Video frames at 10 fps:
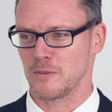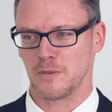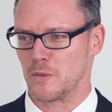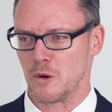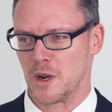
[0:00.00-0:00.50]

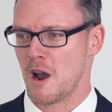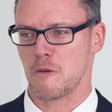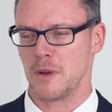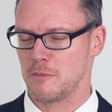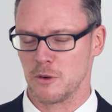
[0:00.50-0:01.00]
we
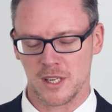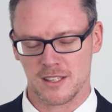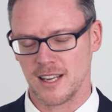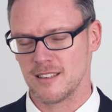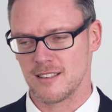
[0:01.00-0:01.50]
are a people
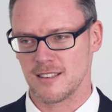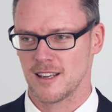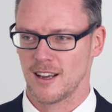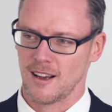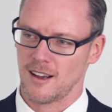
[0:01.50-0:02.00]
business.
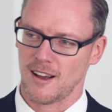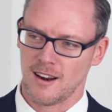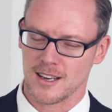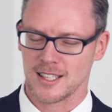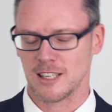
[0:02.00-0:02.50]
I
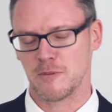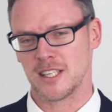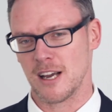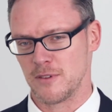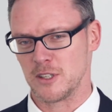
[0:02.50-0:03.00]
like to think of
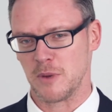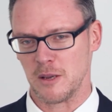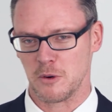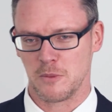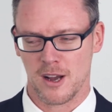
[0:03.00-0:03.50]
myself as a
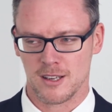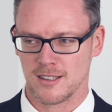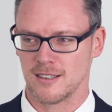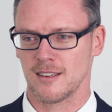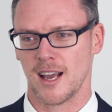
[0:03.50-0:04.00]
people
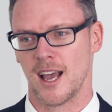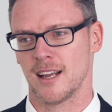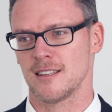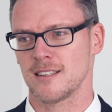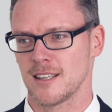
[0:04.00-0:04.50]
person
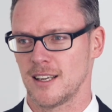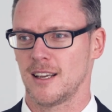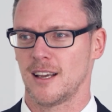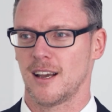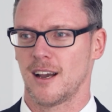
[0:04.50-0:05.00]
and
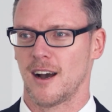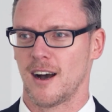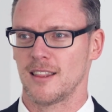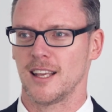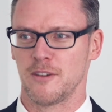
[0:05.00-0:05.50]

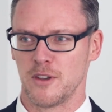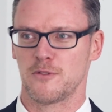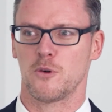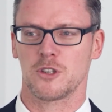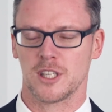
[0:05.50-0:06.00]
I think if you're
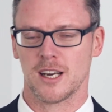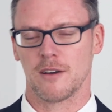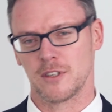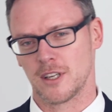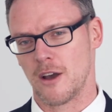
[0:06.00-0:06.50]
fortunate
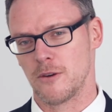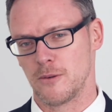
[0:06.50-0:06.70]
enough to go